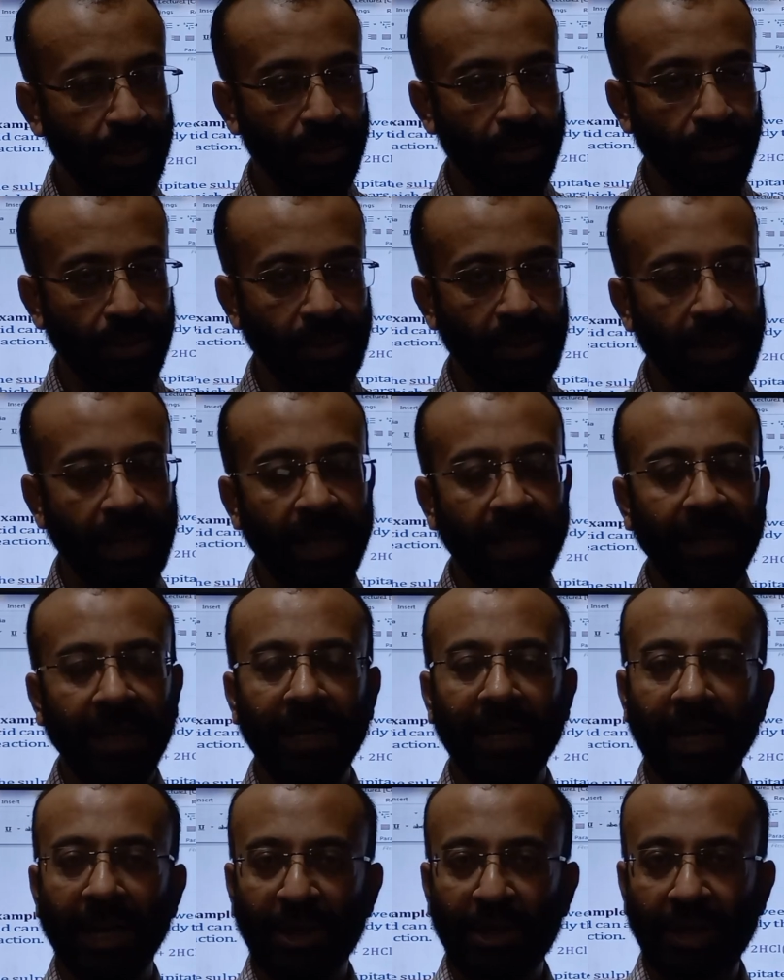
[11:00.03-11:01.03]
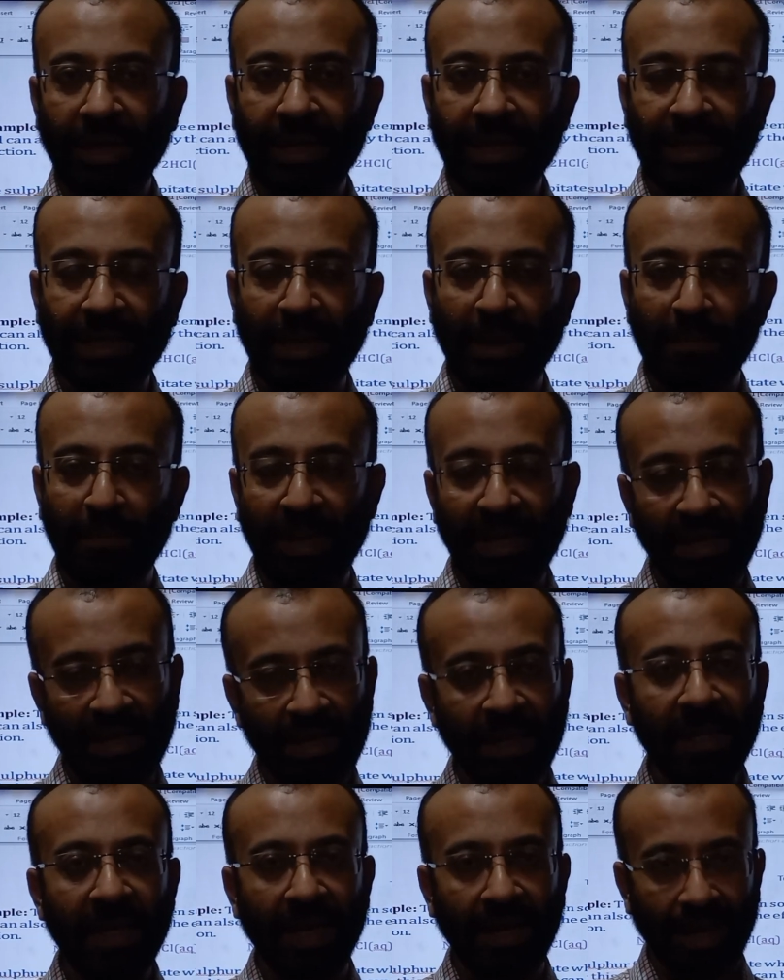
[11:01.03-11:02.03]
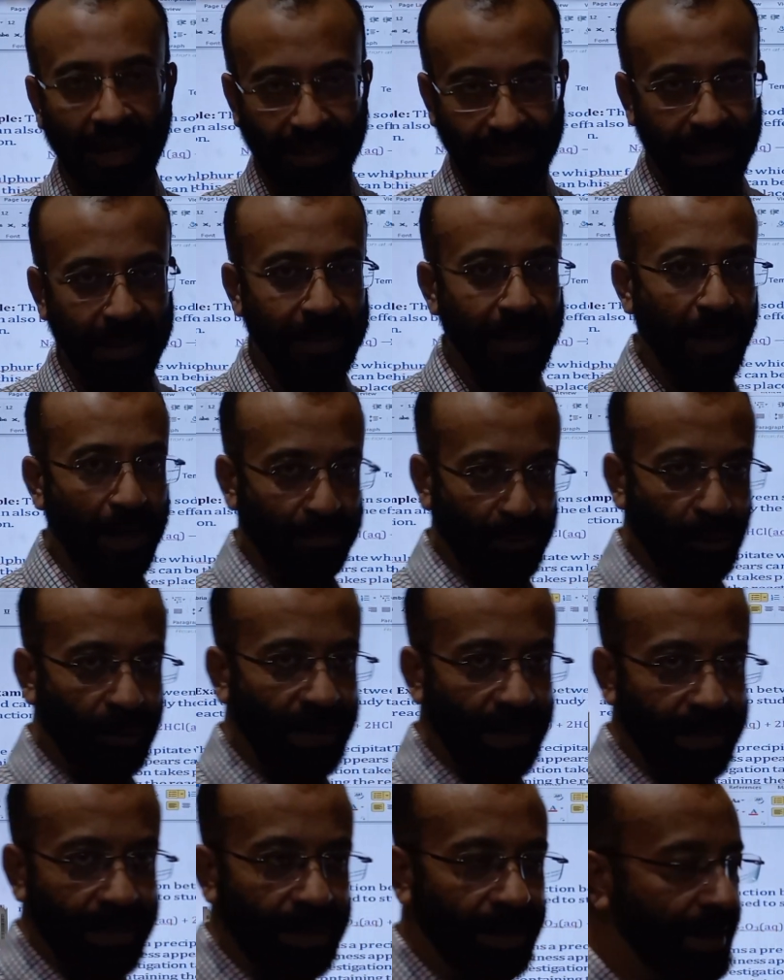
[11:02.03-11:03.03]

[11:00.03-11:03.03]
shows the reaction is completed in lesser time. So this